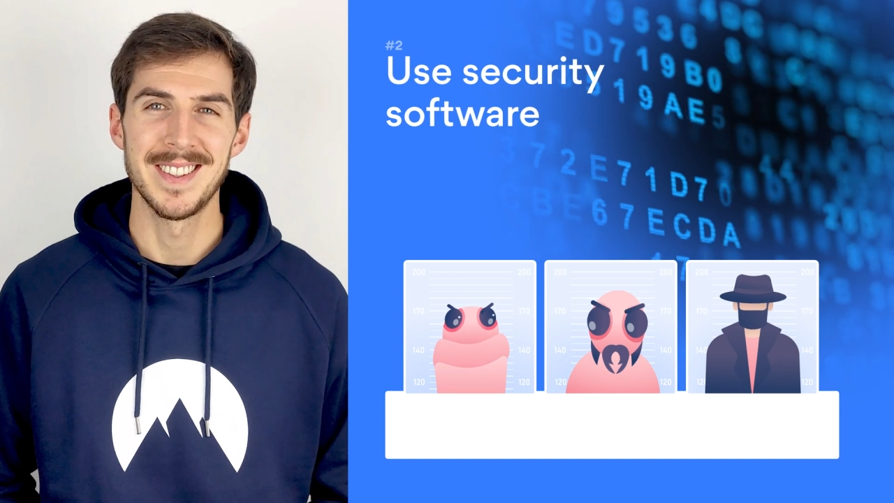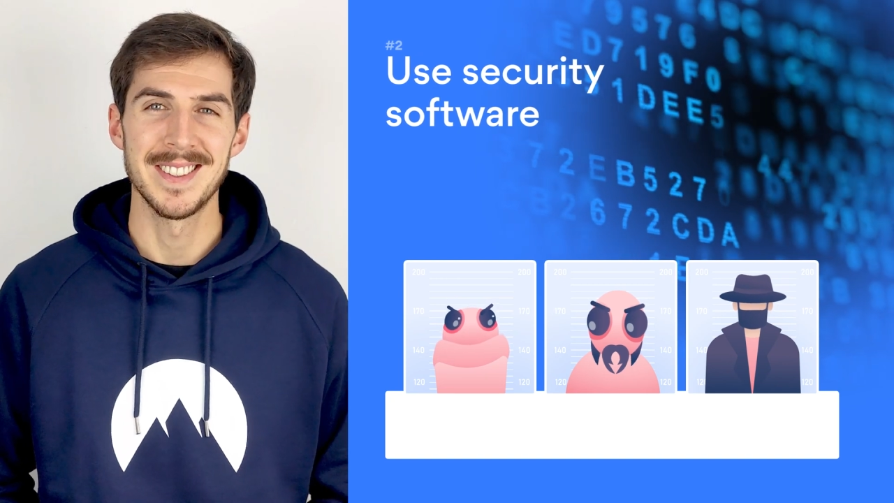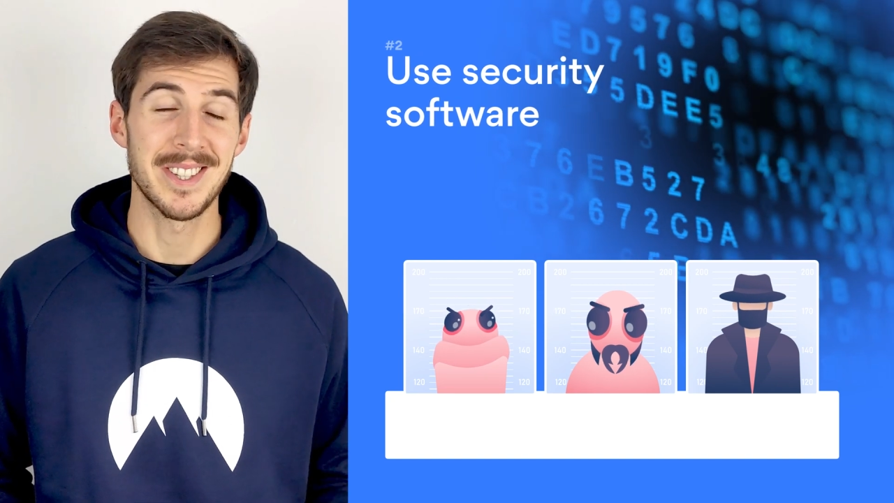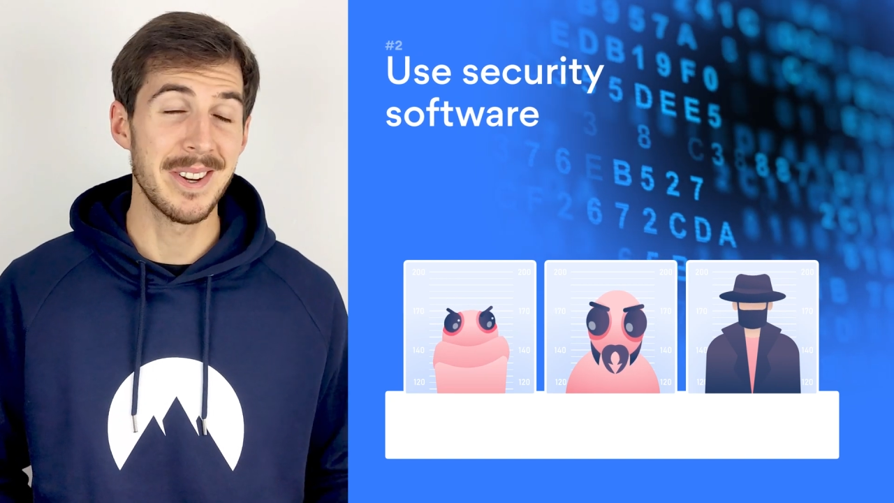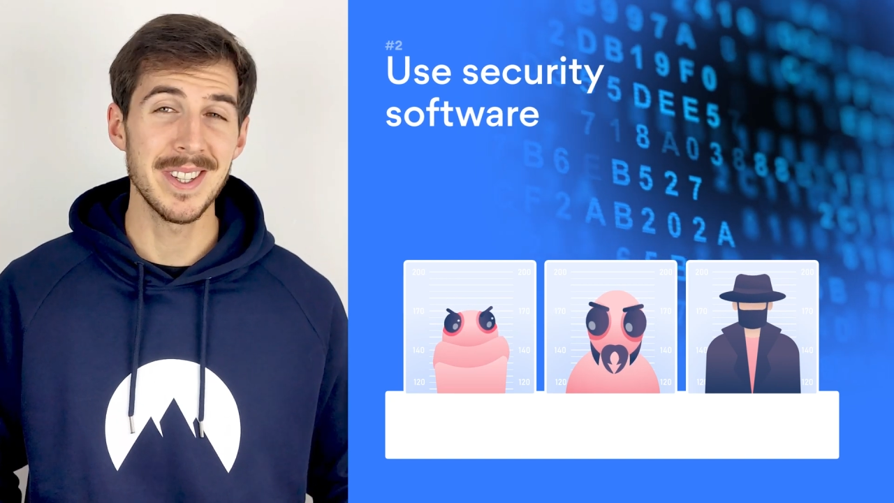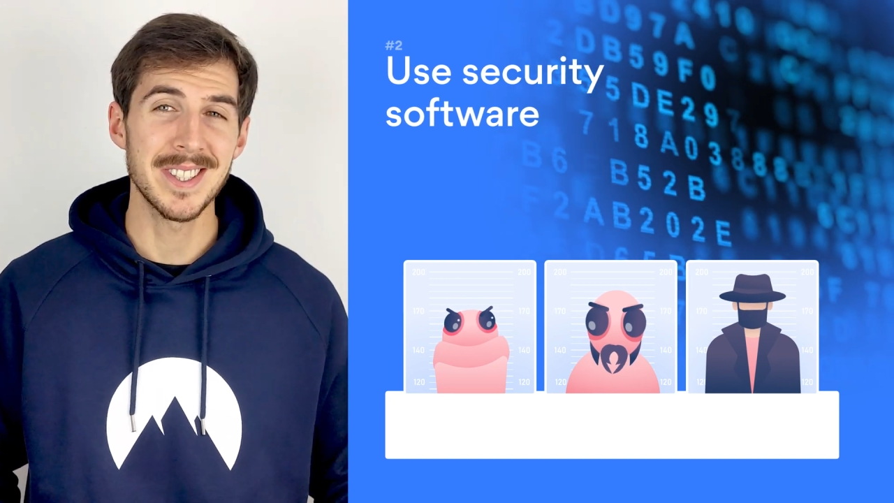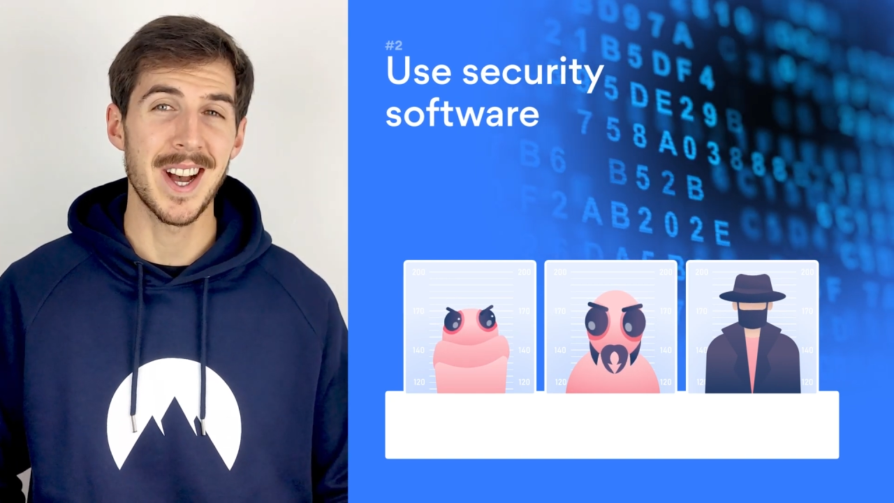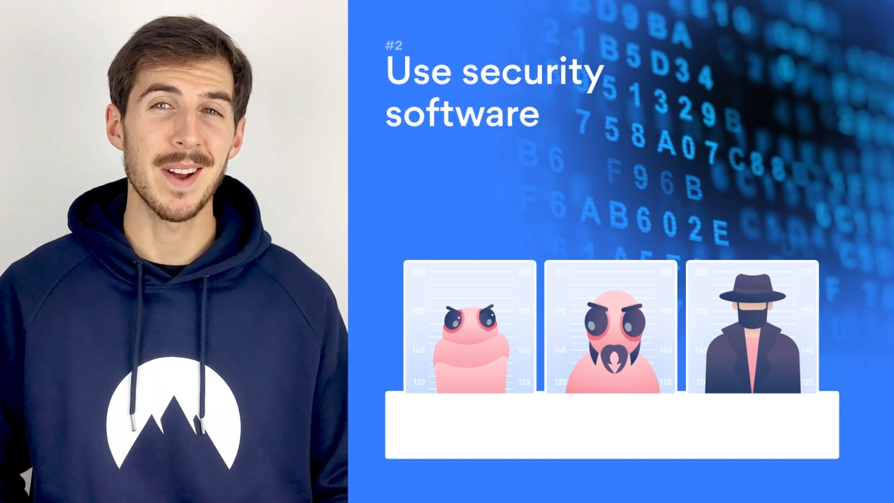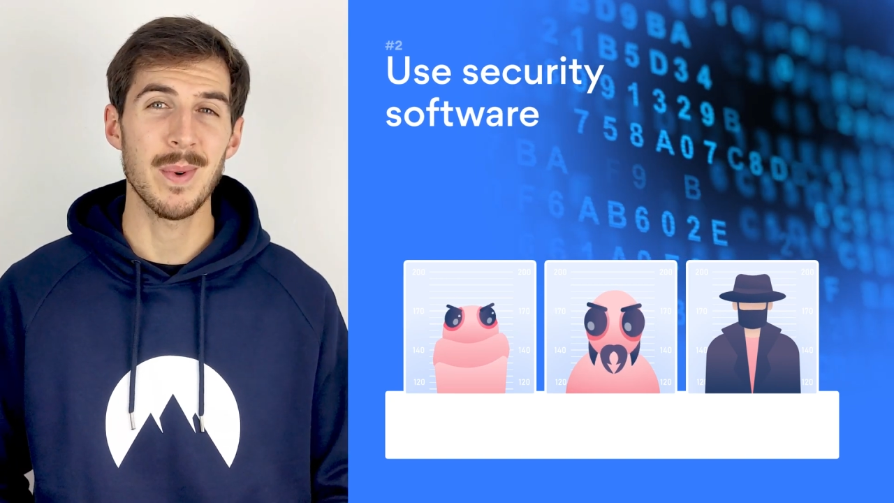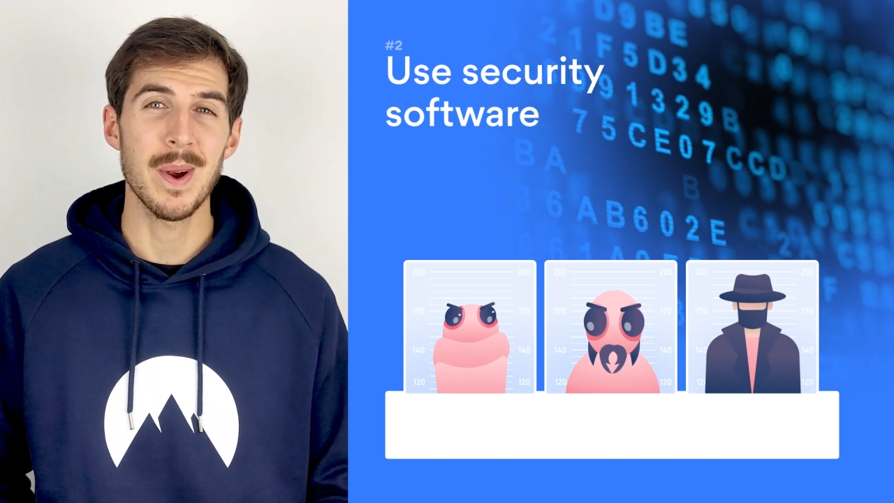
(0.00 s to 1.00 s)
Security
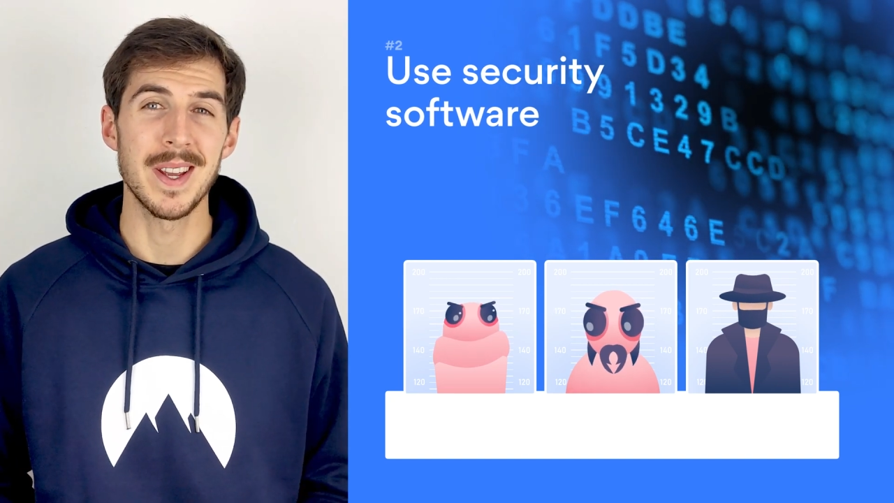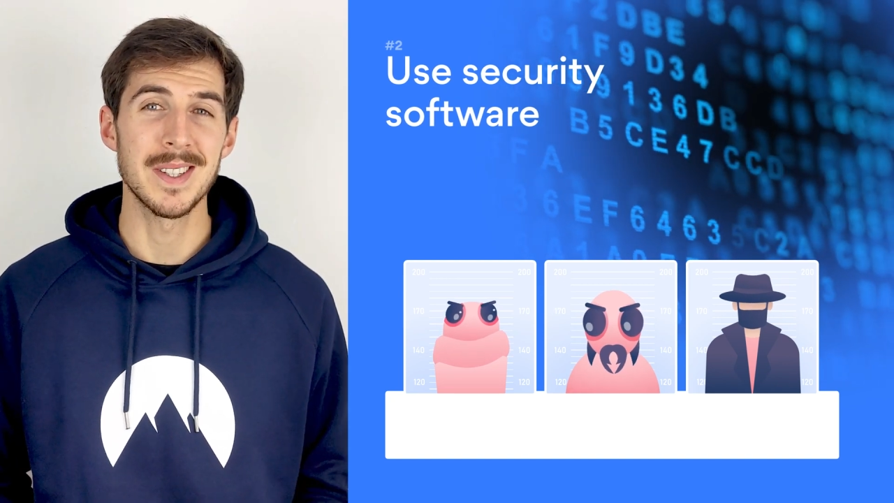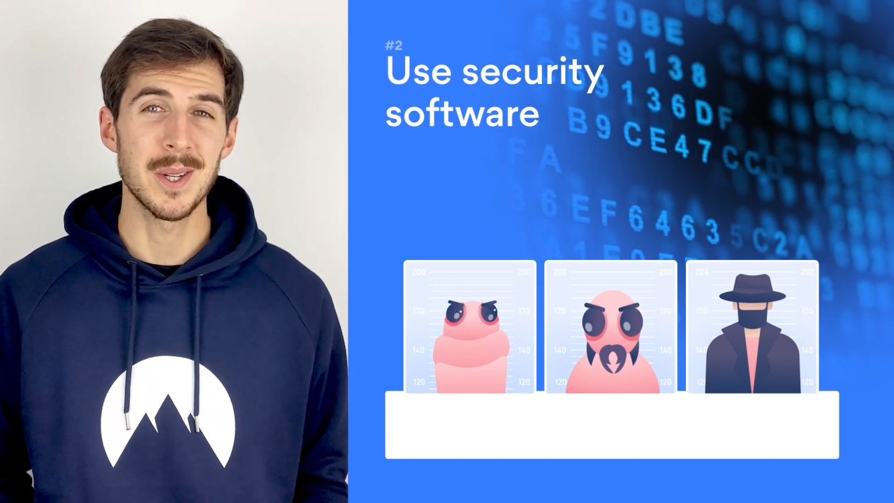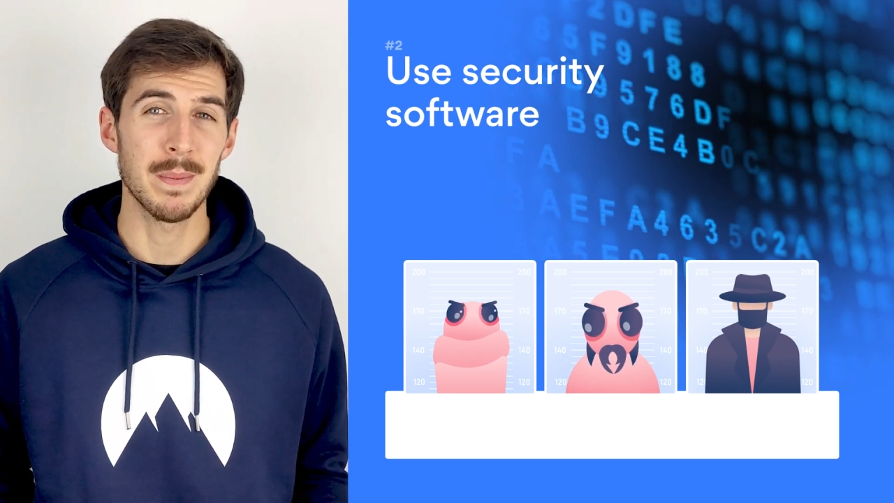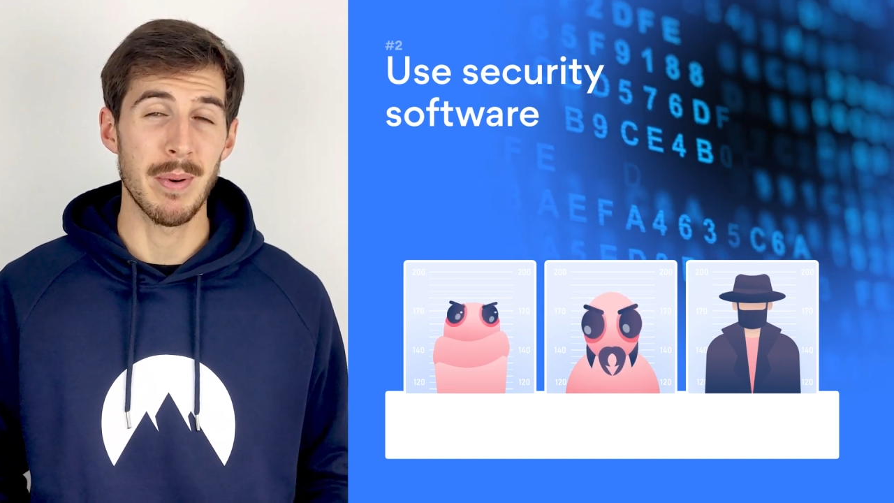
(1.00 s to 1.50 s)
software is your